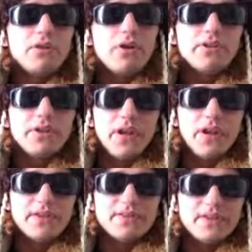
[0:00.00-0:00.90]
all the
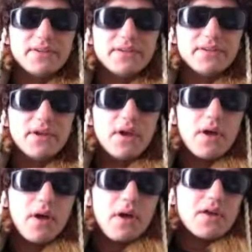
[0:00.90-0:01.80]
cases.
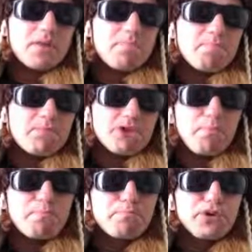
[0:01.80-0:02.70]

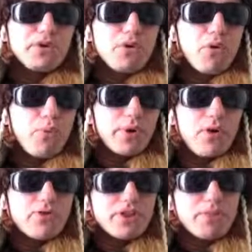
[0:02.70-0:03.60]
So,
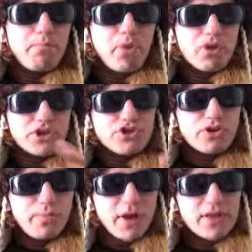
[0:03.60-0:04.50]
without the
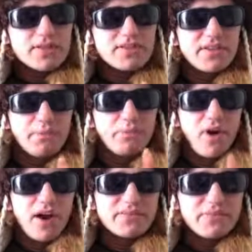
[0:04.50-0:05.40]
Bollinger Bands, the
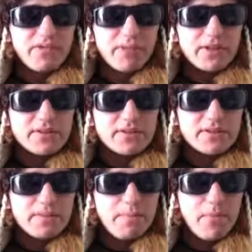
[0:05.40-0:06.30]
price
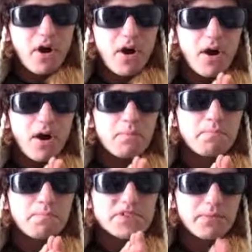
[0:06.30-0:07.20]
movements are
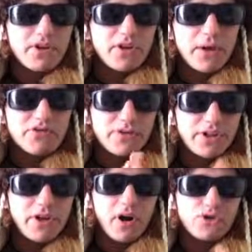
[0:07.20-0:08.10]
sometimes
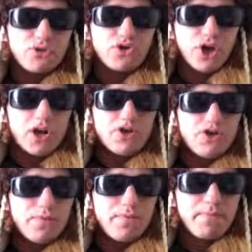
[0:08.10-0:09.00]
really hard to
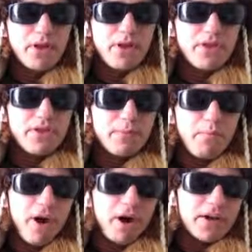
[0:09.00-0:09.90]
judge. The
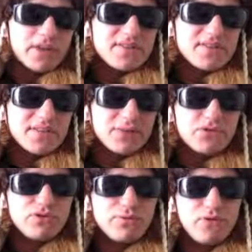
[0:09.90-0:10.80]
market
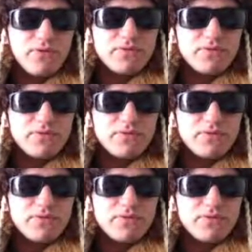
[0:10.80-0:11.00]
seems to move